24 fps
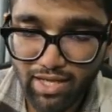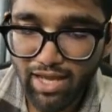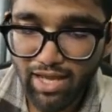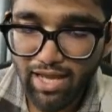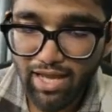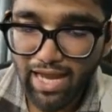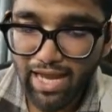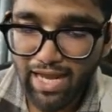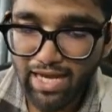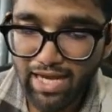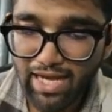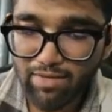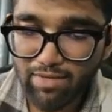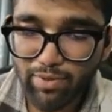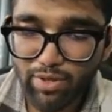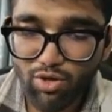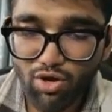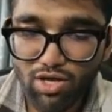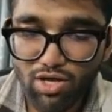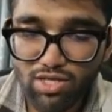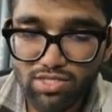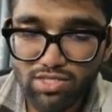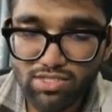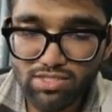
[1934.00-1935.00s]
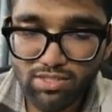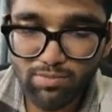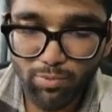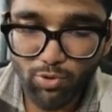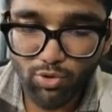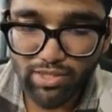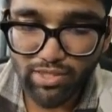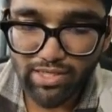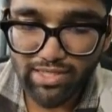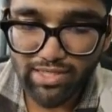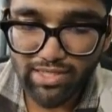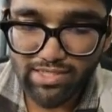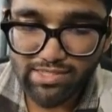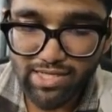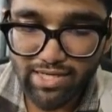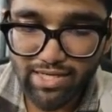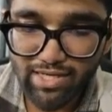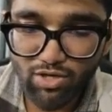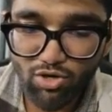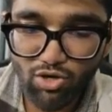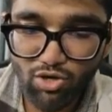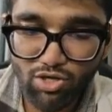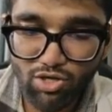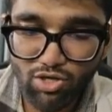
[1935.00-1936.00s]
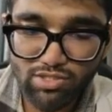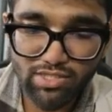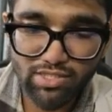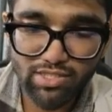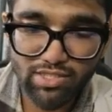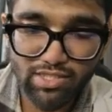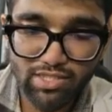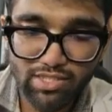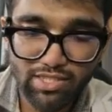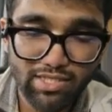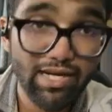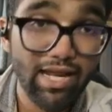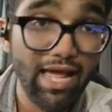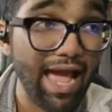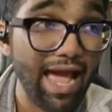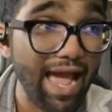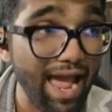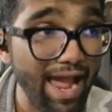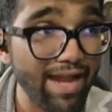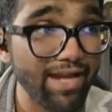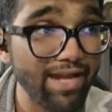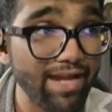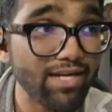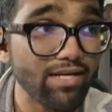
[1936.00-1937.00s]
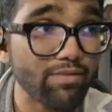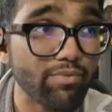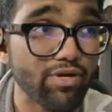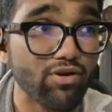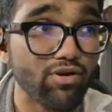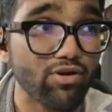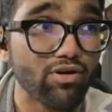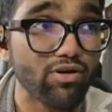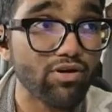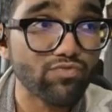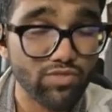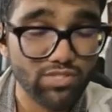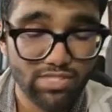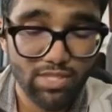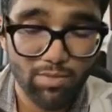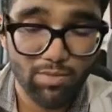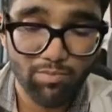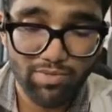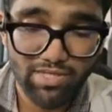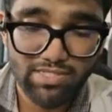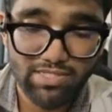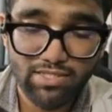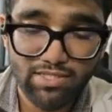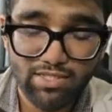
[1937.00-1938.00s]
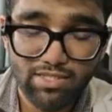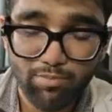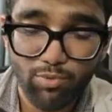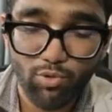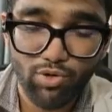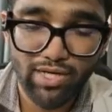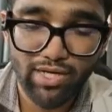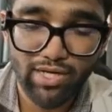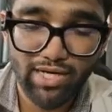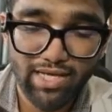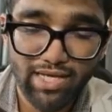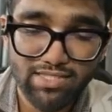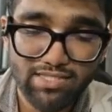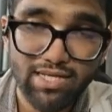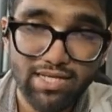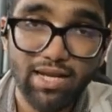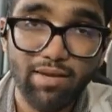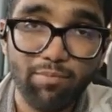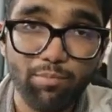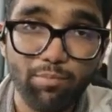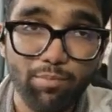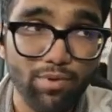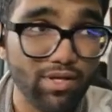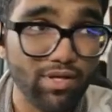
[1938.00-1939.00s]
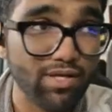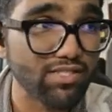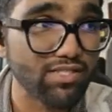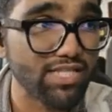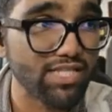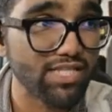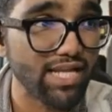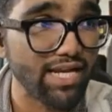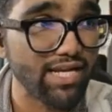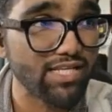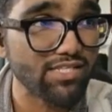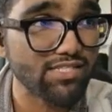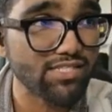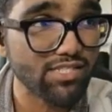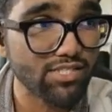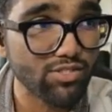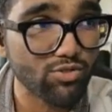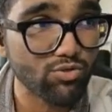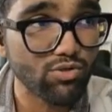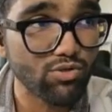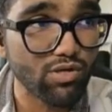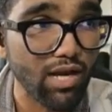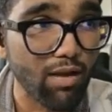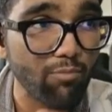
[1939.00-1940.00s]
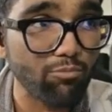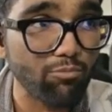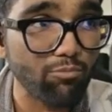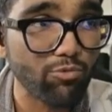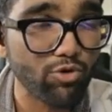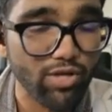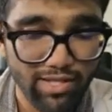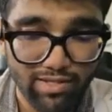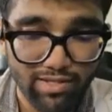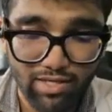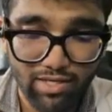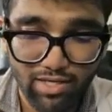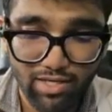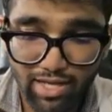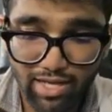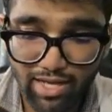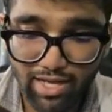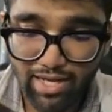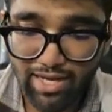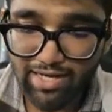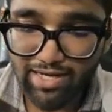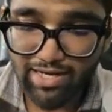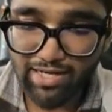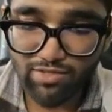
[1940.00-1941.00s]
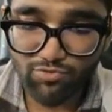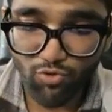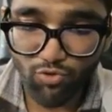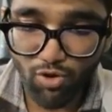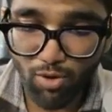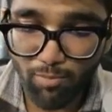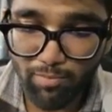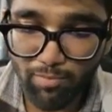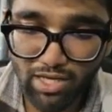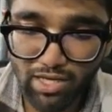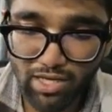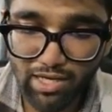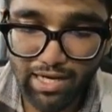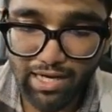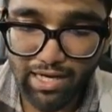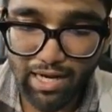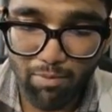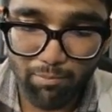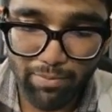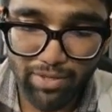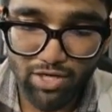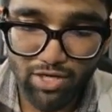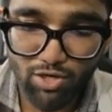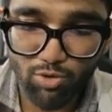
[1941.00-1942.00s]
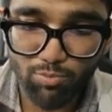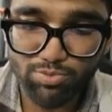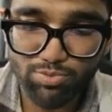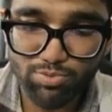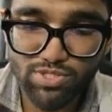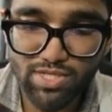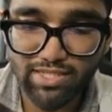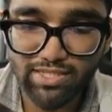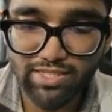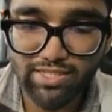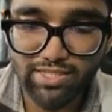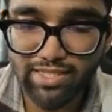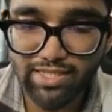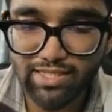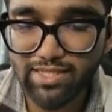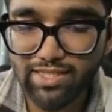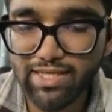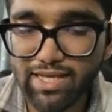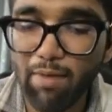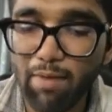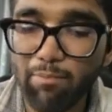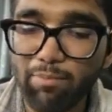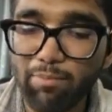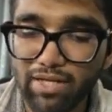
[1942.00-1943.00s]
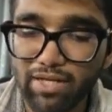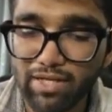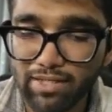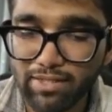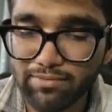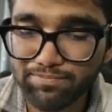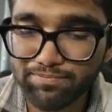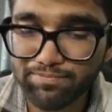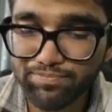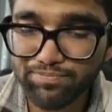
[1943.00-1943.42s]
And because the protein is getting concentrated, and because for some reason the protein has a tendency to clump together, it is forming a clump and obstructing the capillary.